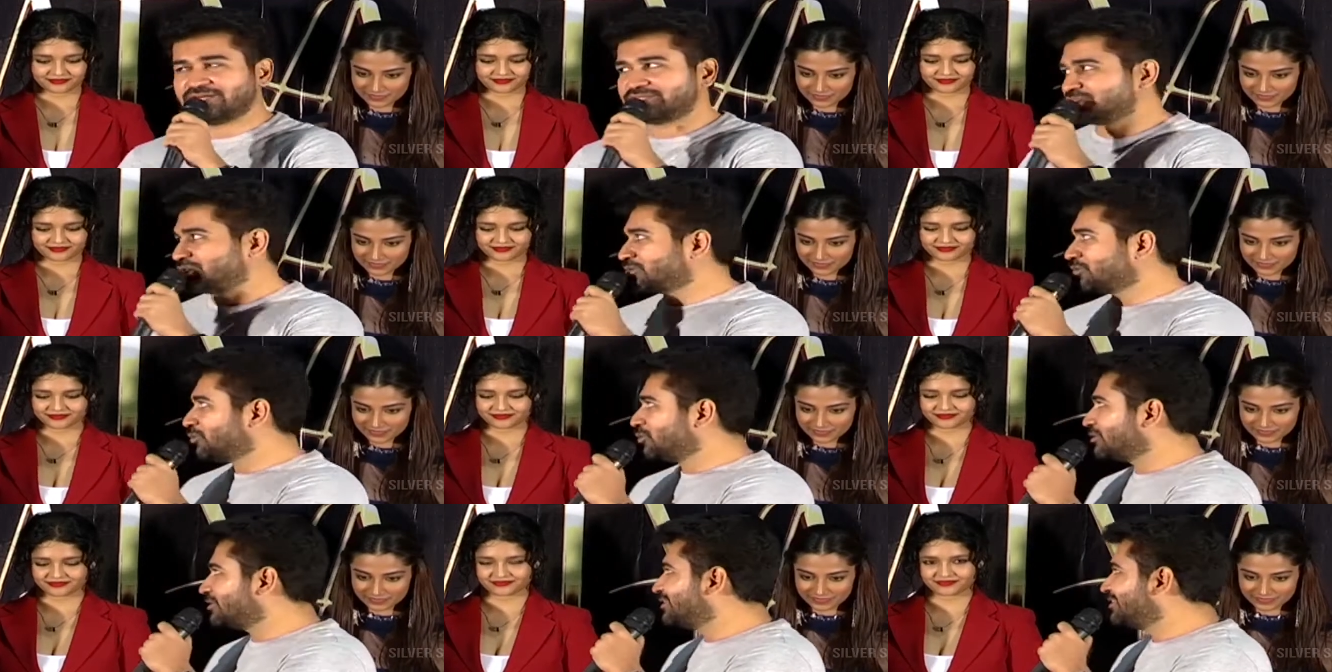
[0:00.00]
Speaker 1: as you
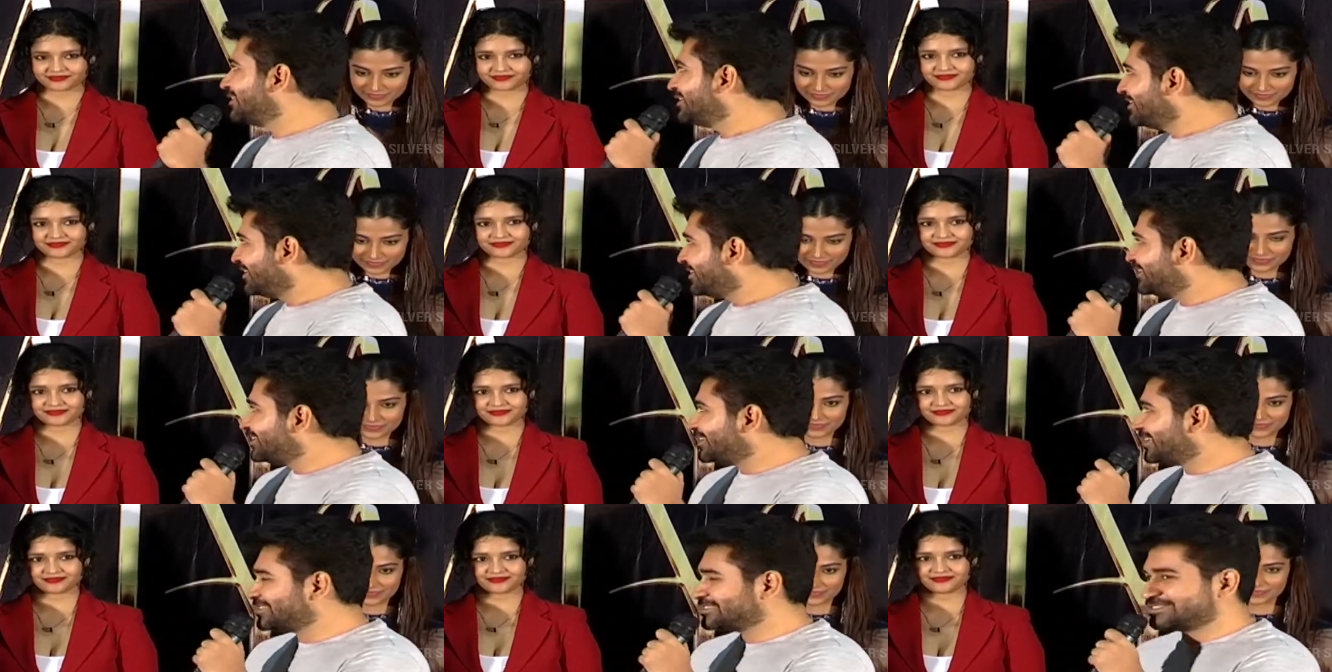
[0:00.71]
told,
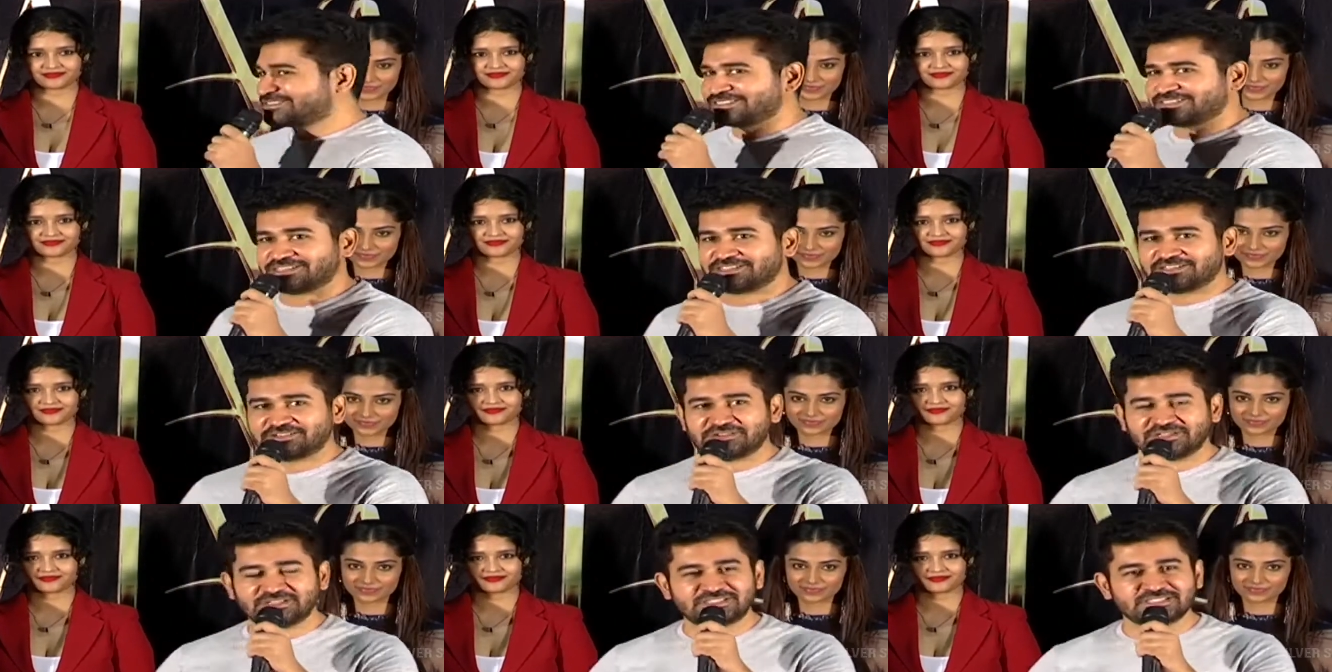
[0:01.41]
as uh,
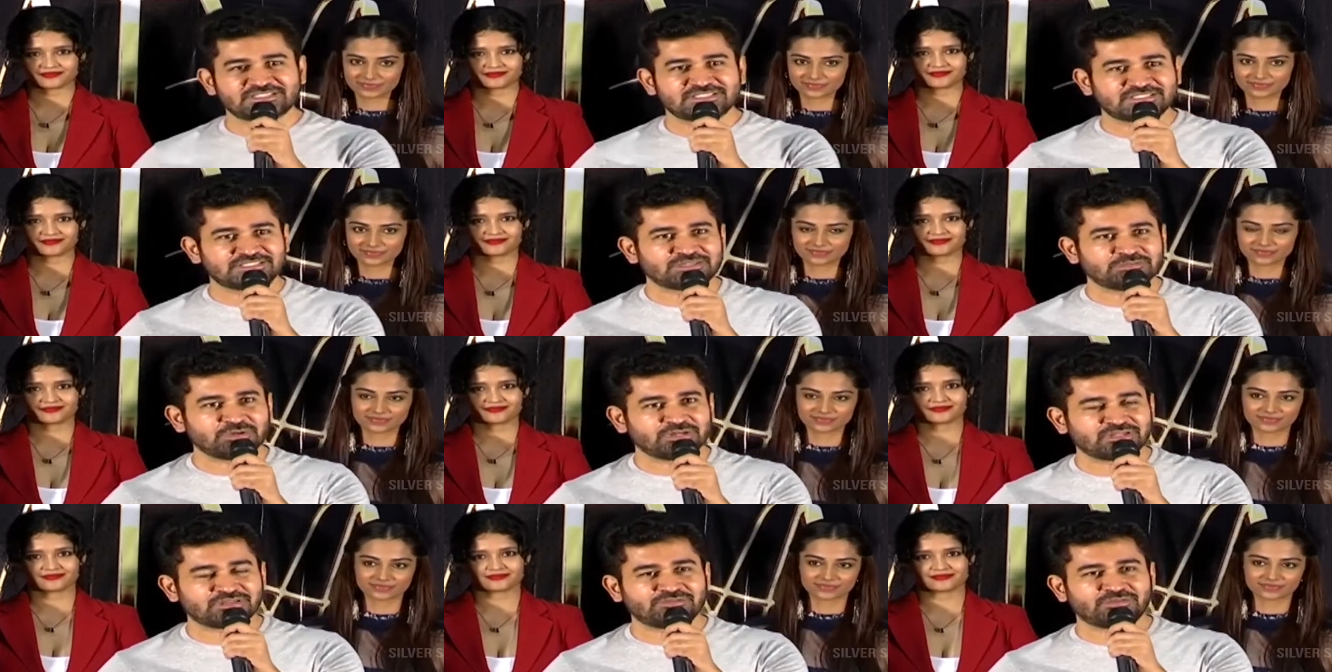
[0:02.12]
interest is a
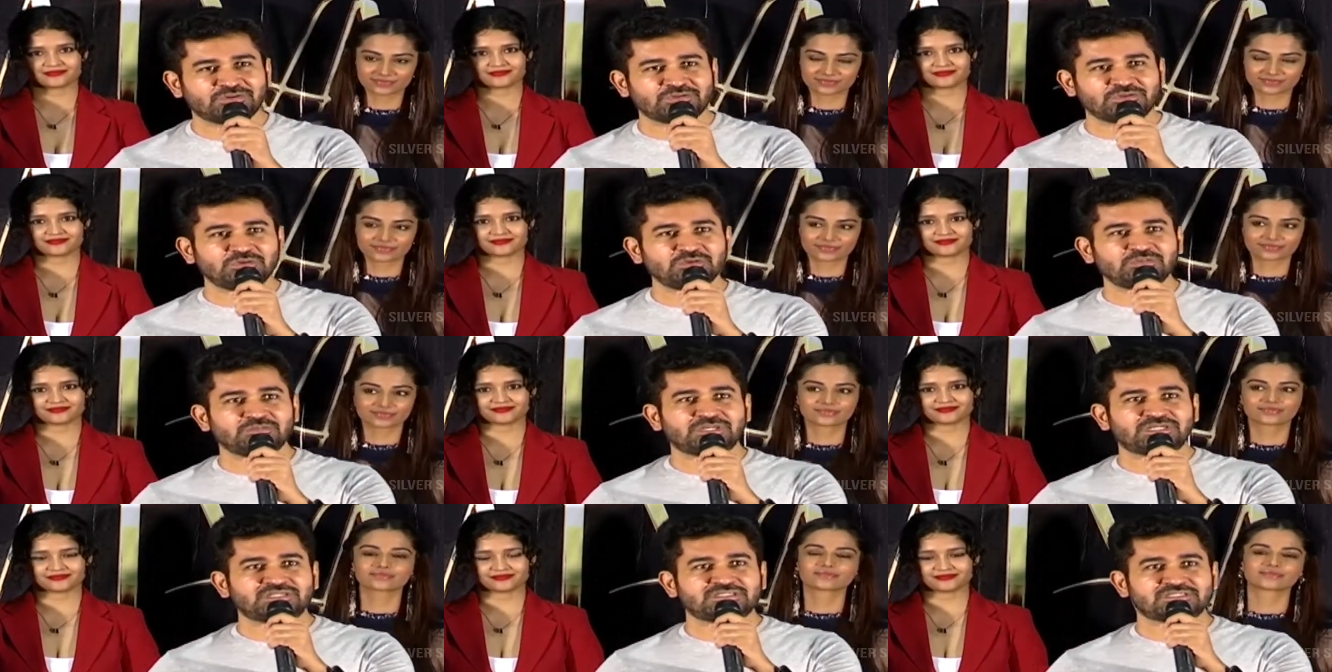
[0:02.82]
burden for you,
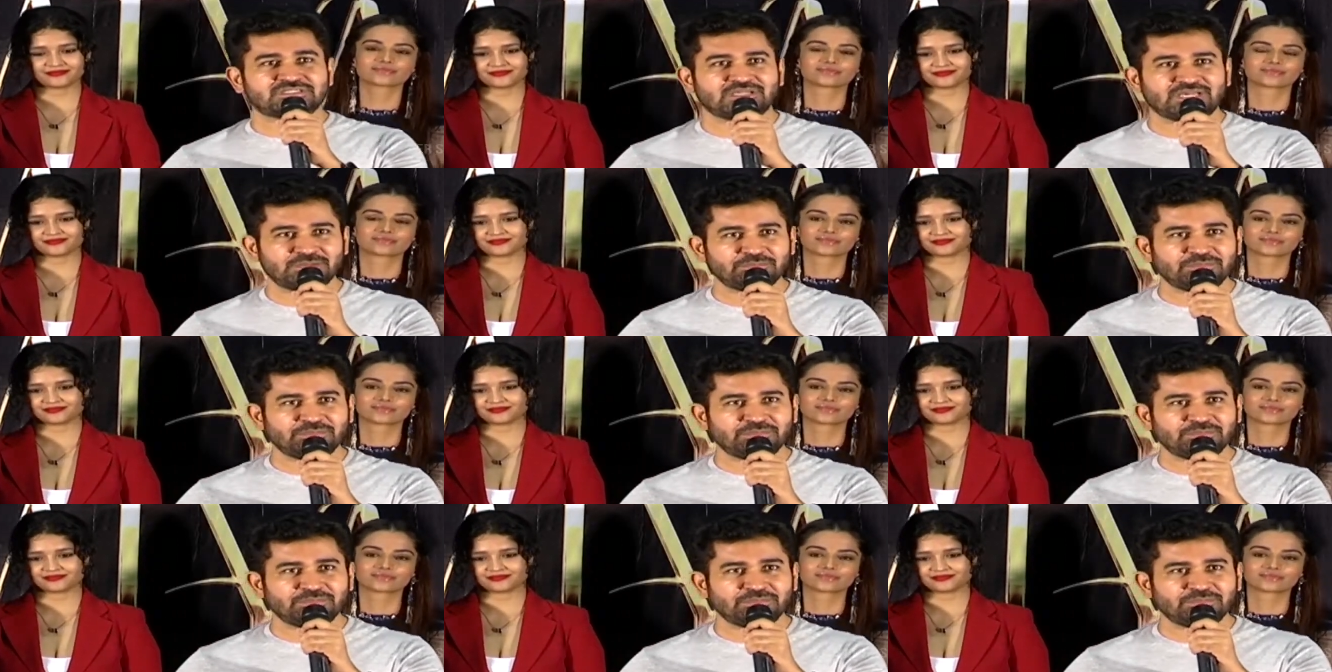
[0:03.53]
but I